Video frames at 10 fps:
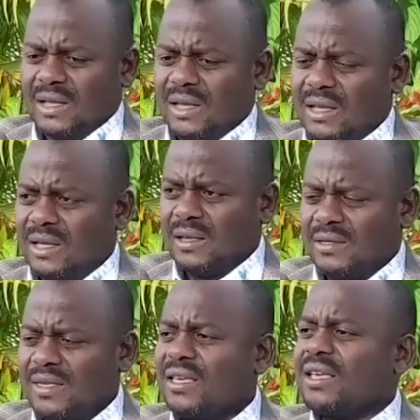uh,
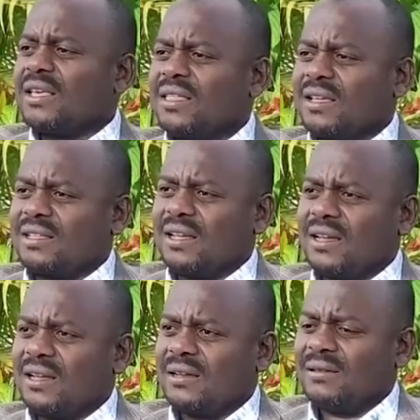thinking that
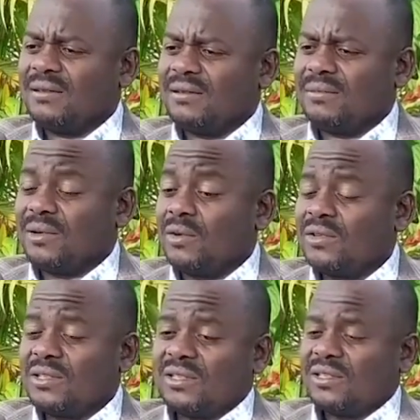uh,
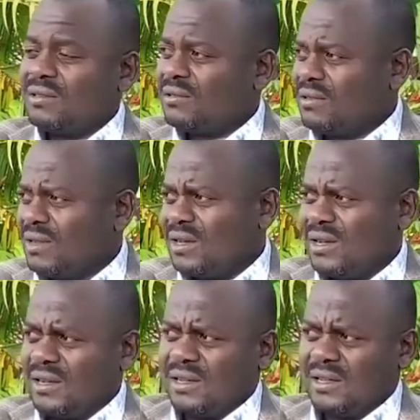because uh,
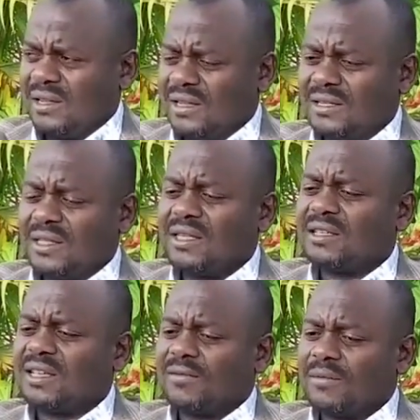these
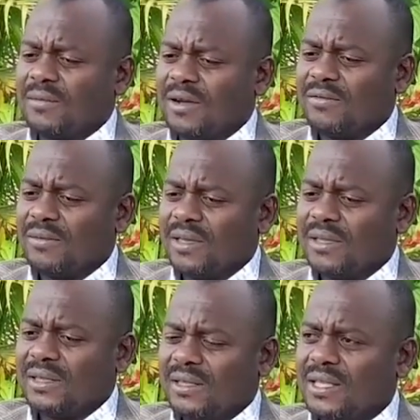things are from
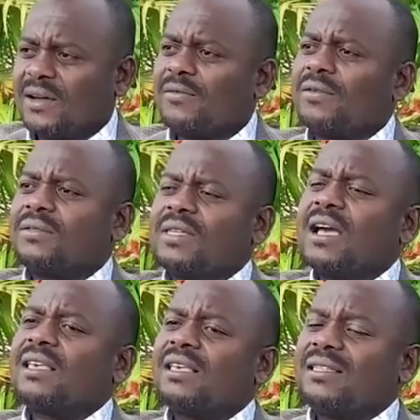government, they are for
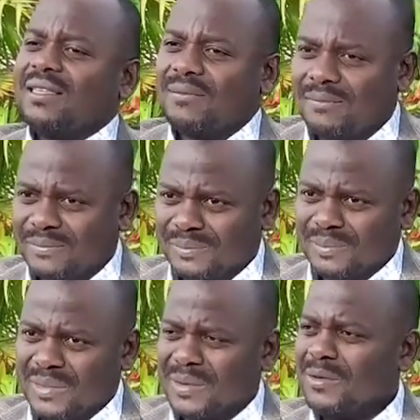thanking them,
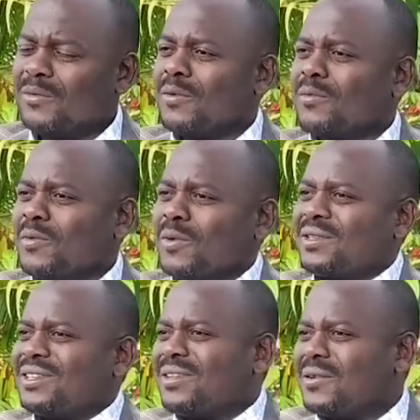maybe for
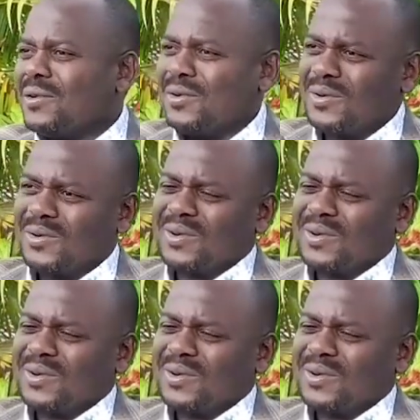voting or